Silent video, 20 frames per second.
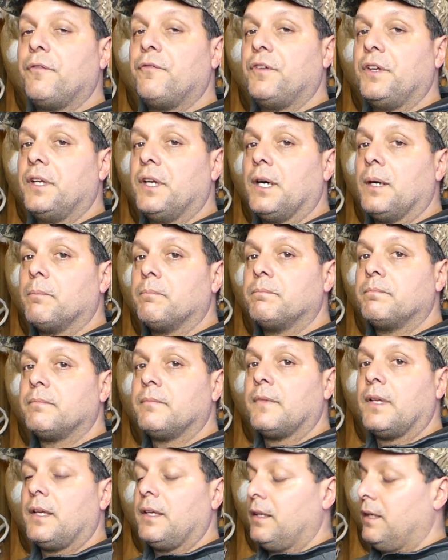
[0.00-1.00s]
feet up.
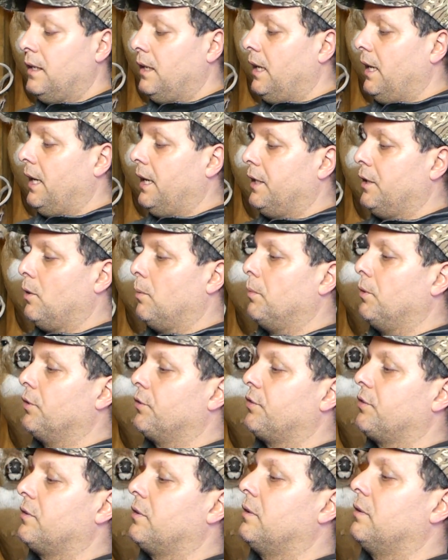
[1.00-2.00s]
And he
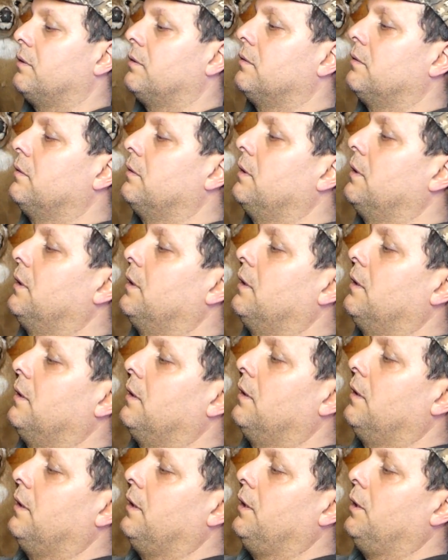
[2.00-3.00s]
almost
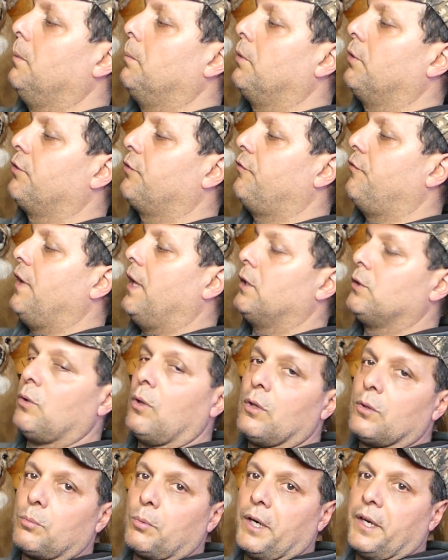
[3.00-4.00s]
fell
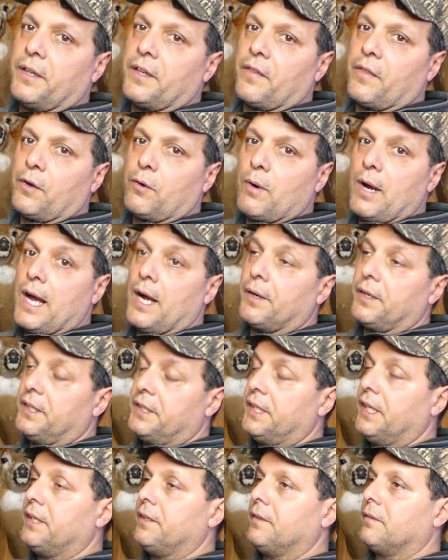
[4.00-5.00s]
all the way to the ground. He
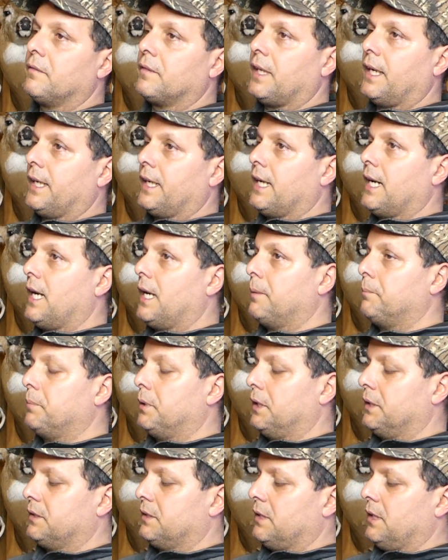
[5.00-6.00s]
didn't, thank God,
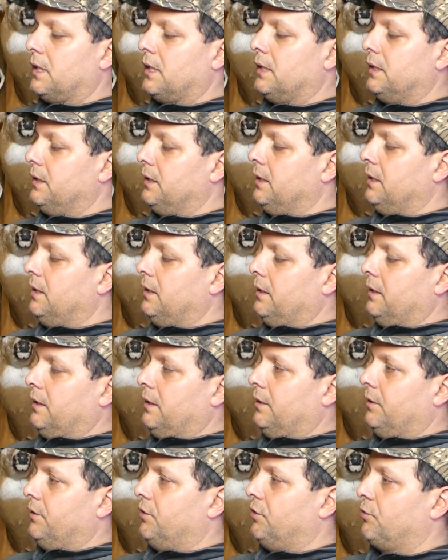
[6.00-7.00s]
but
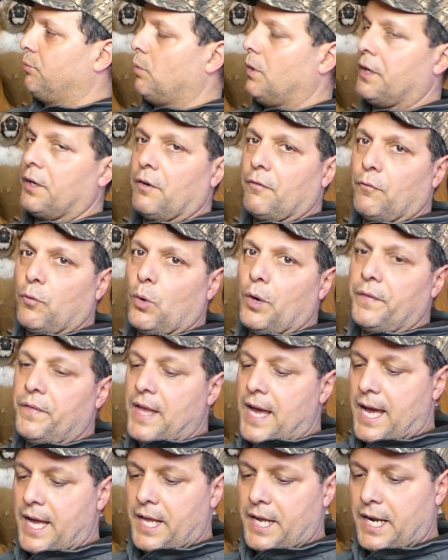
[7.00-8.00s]
just want to avoid
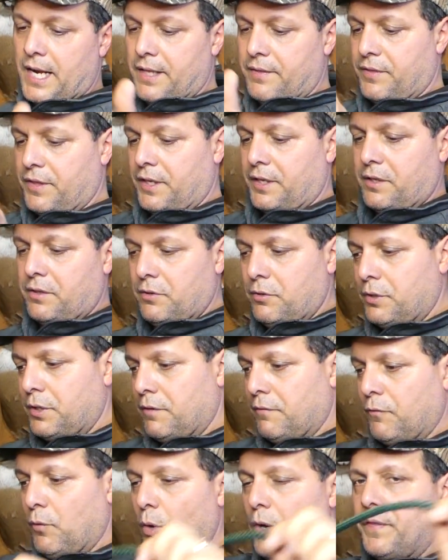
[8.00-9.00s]
that. And I think you can
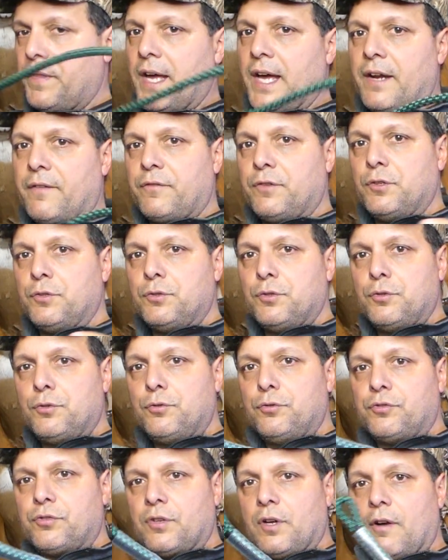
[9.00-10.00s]
avoid that if you
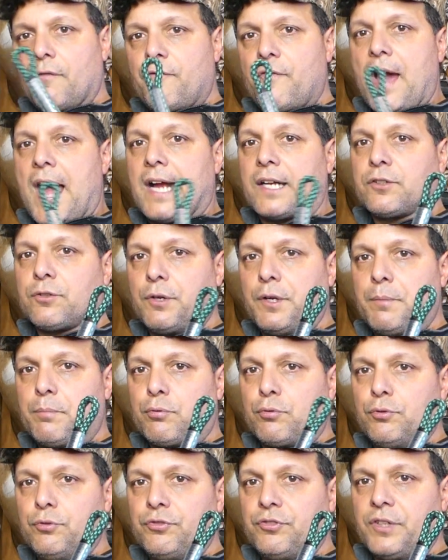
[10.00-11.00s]
use a factory
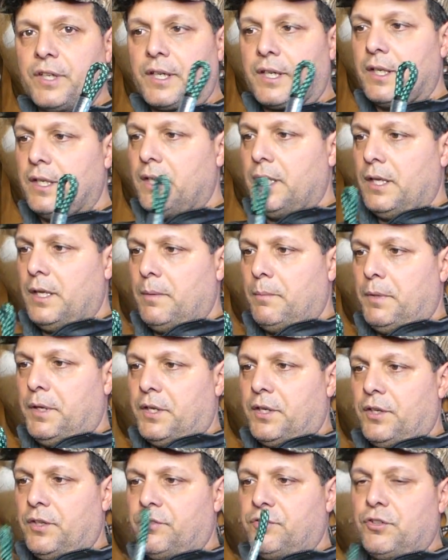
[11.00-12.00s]
Prusik,
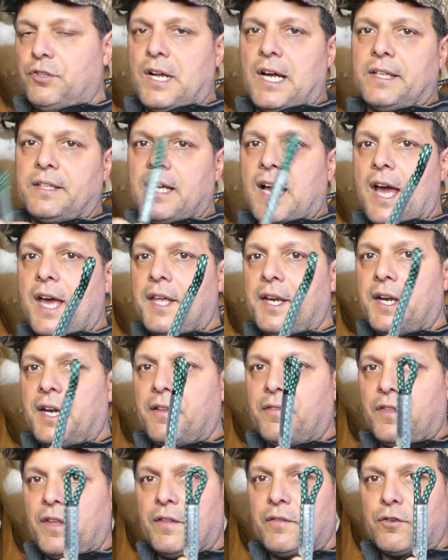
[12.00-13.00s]
because you're not tying
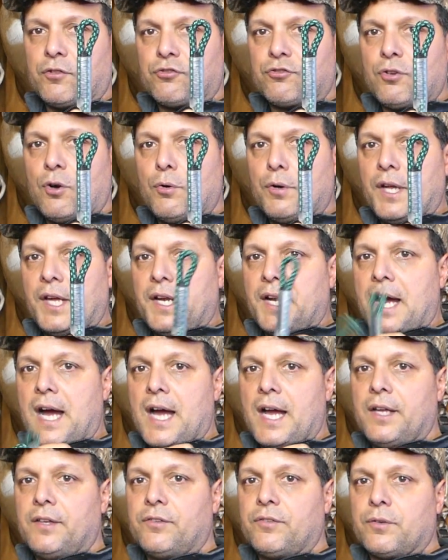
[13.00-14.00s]
anything. They're sewn in
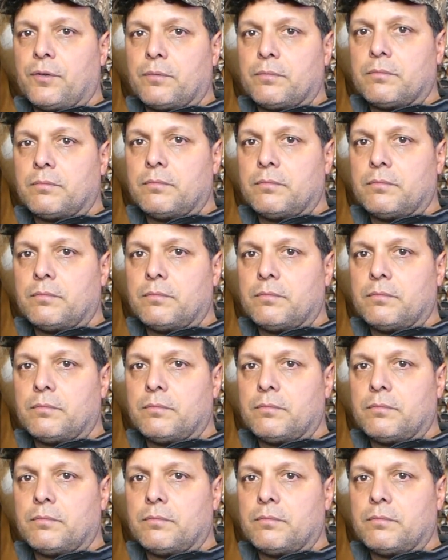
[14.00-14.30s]
eyes. They're